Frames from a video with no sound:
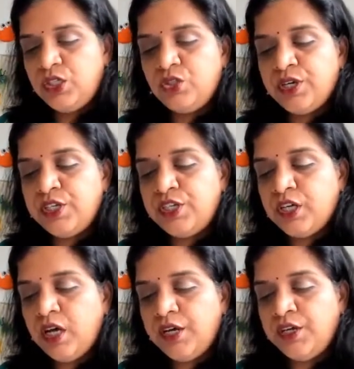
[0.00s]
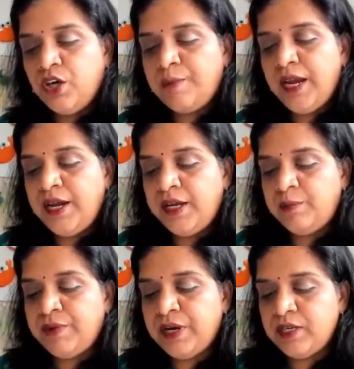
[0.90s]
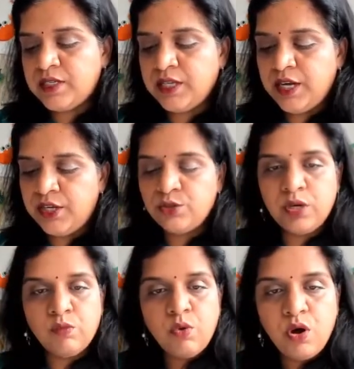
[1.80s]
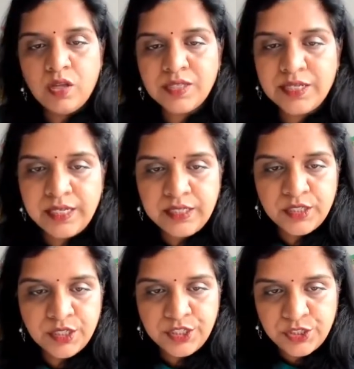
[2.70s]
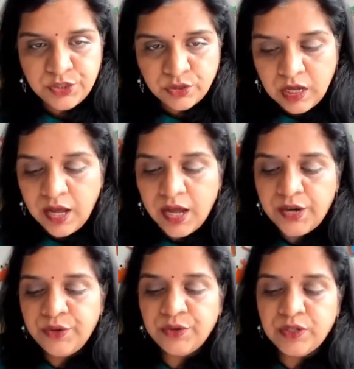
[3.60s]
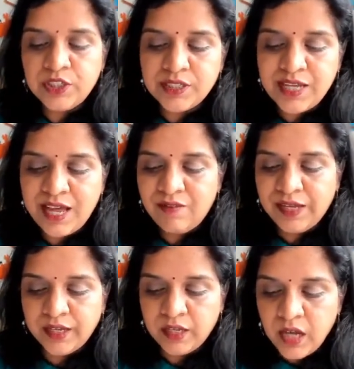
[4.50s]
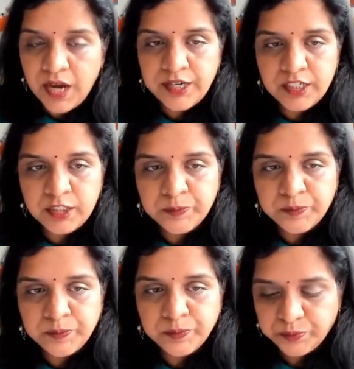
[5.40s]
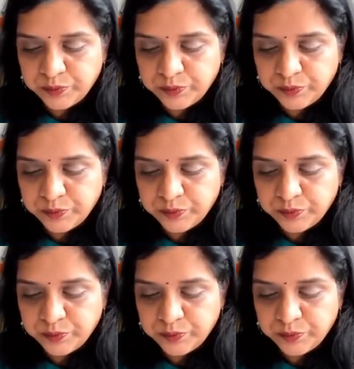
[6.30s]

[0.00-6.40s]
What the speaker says: You can turn your bhendi prints into a vase and then turn it into a card, or you can just have like a garden.